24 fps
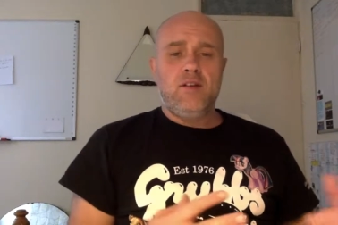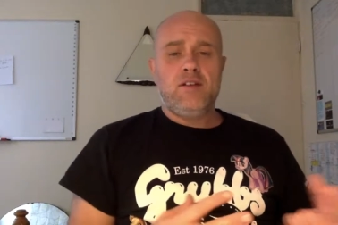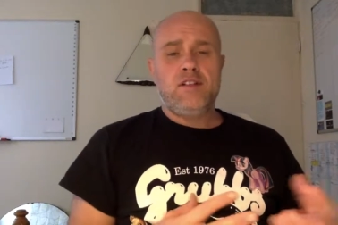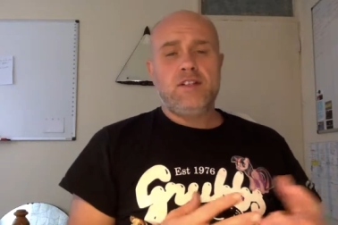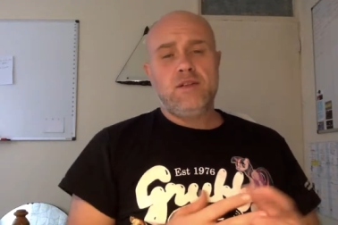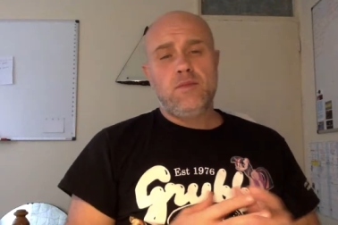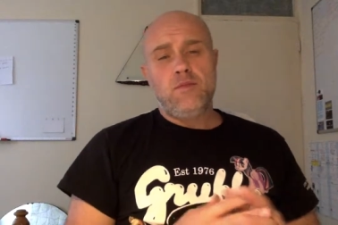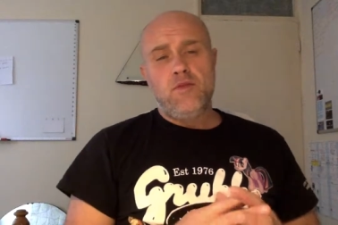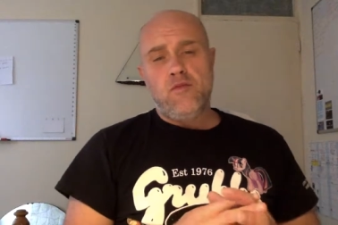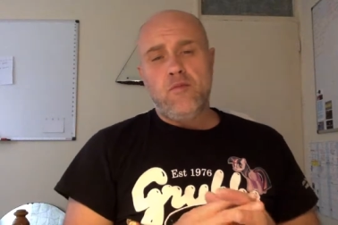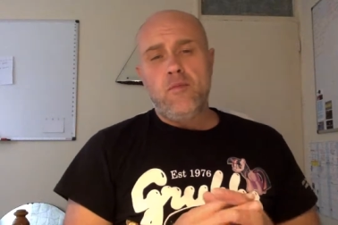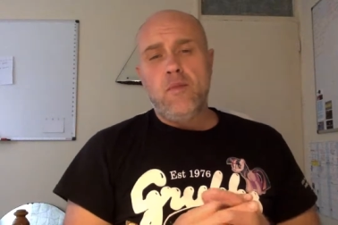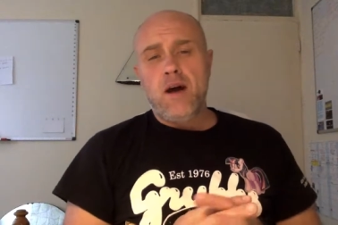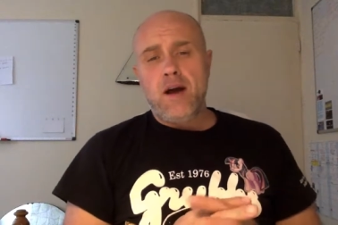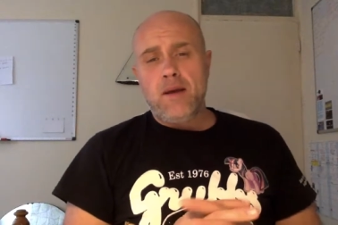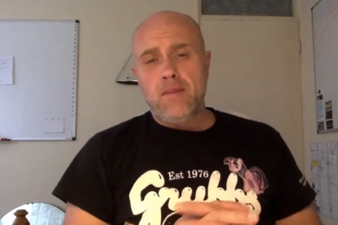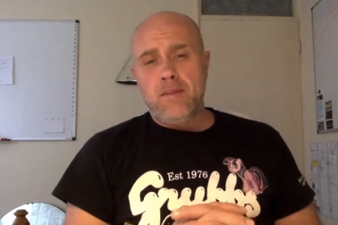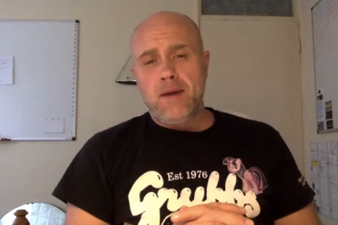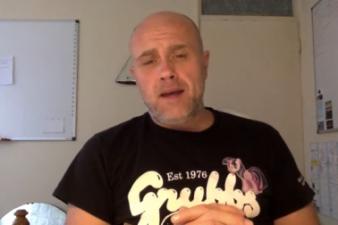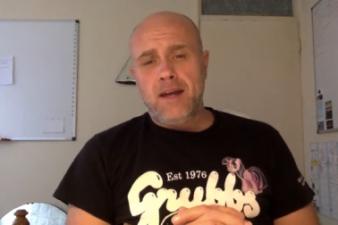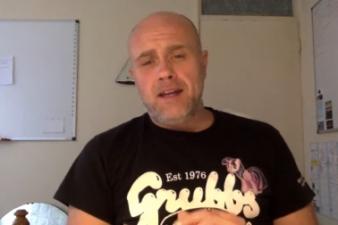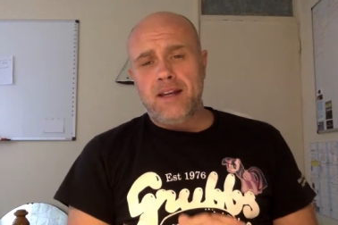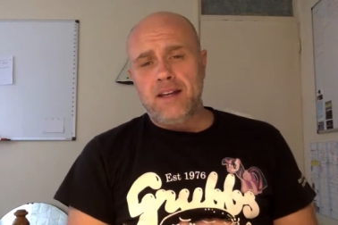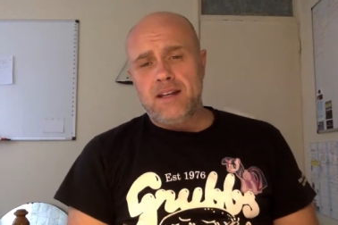some of my
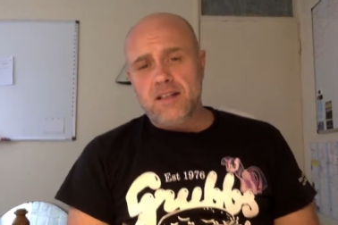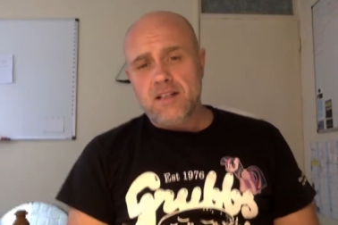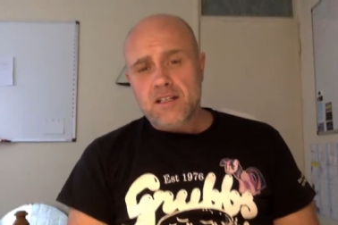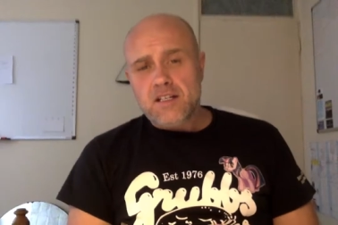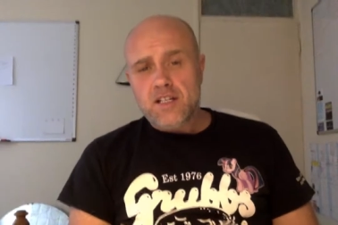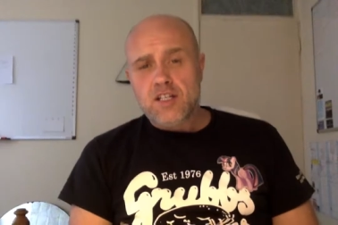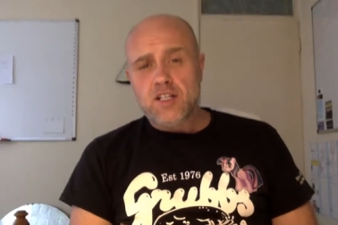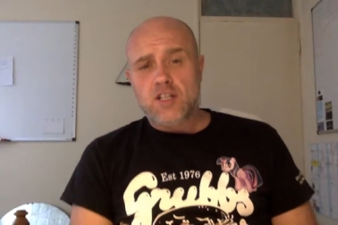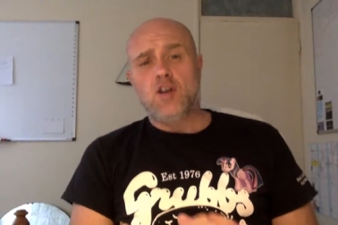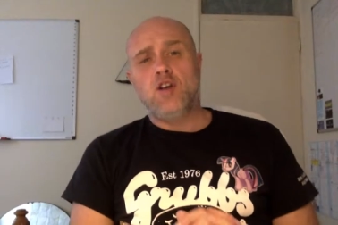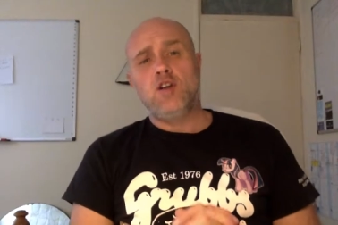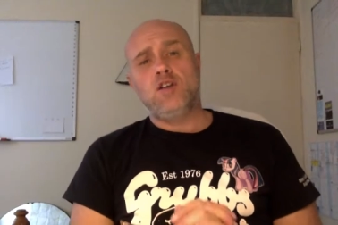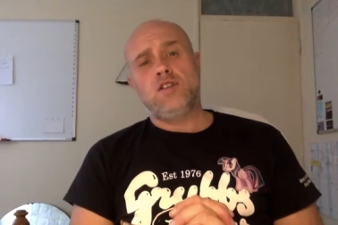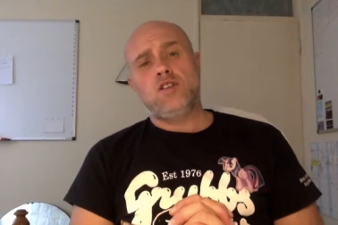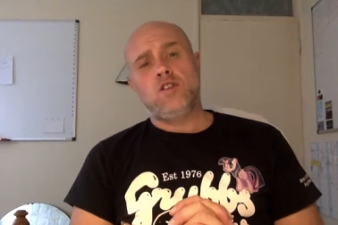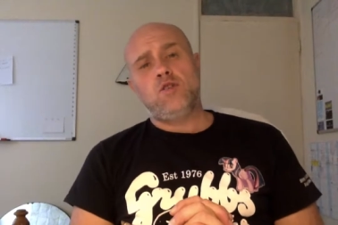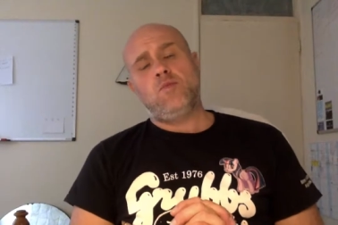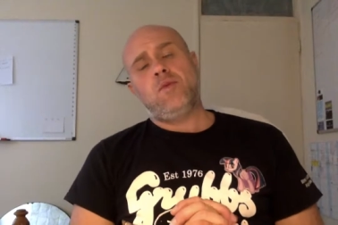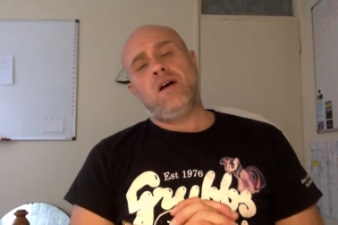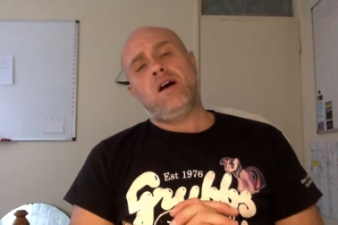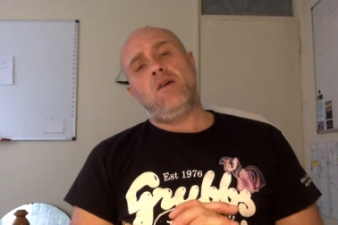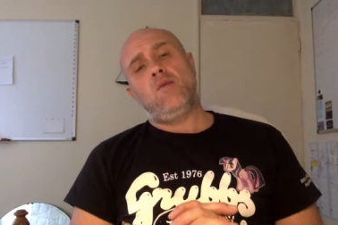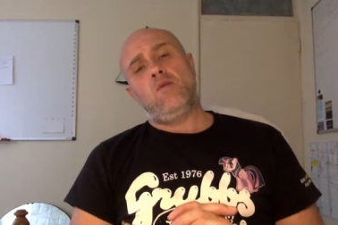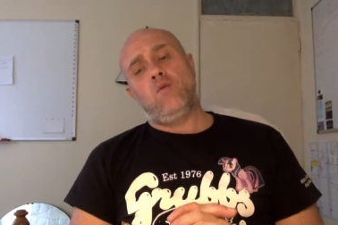main concerns
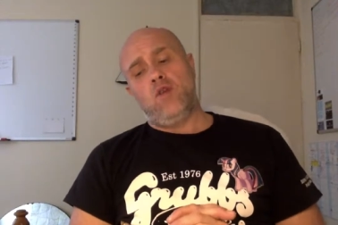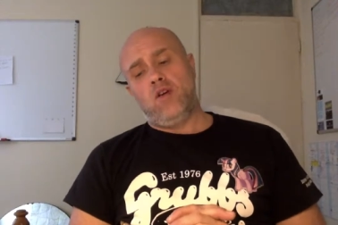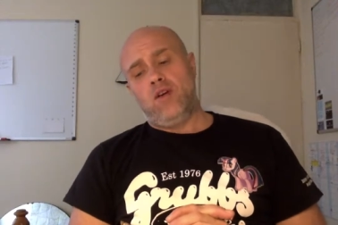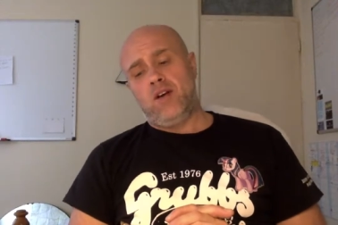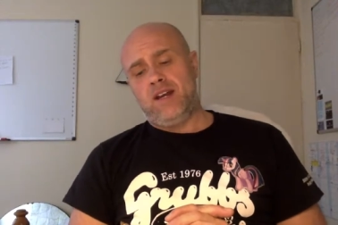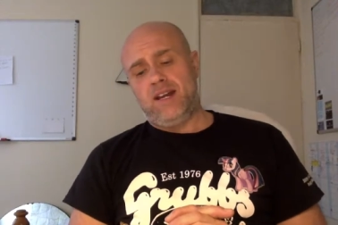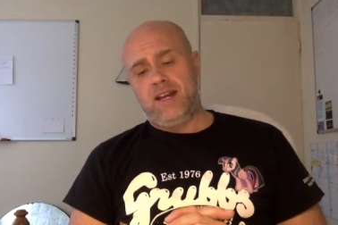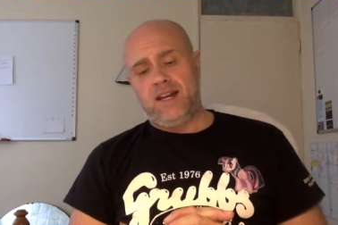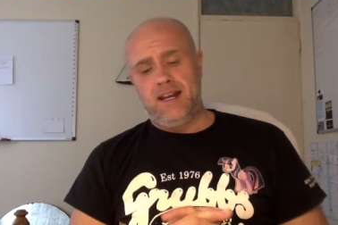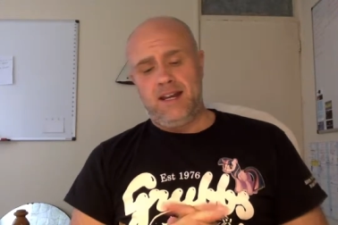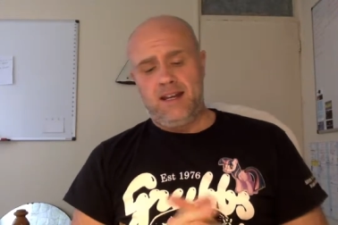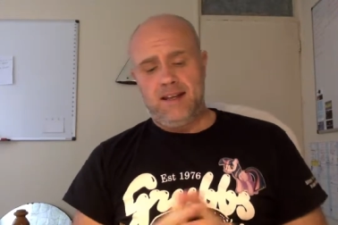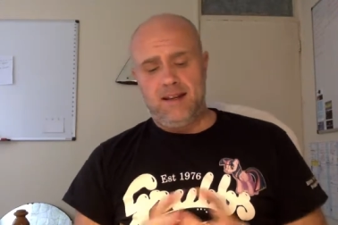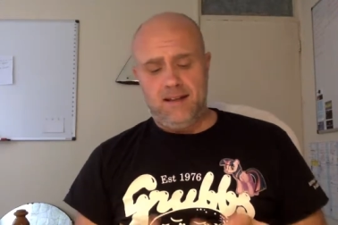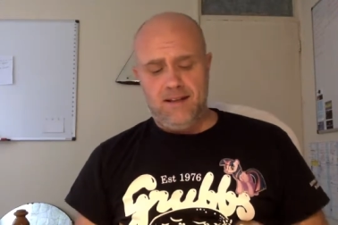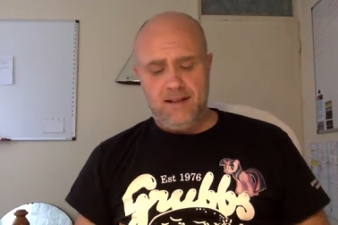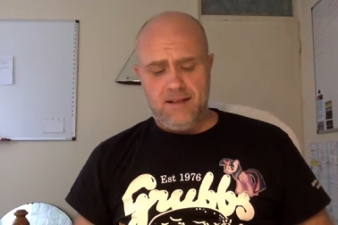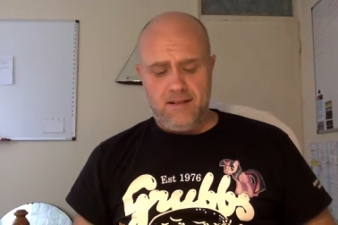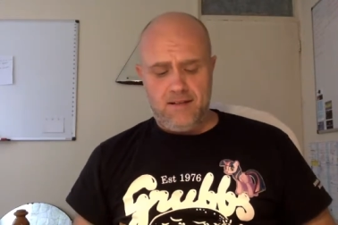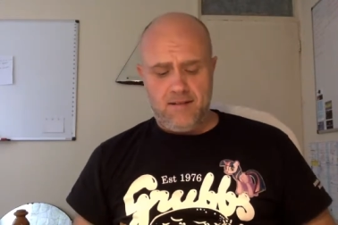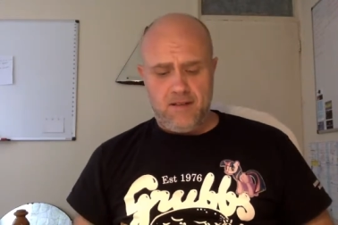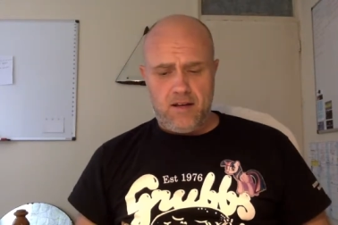about working in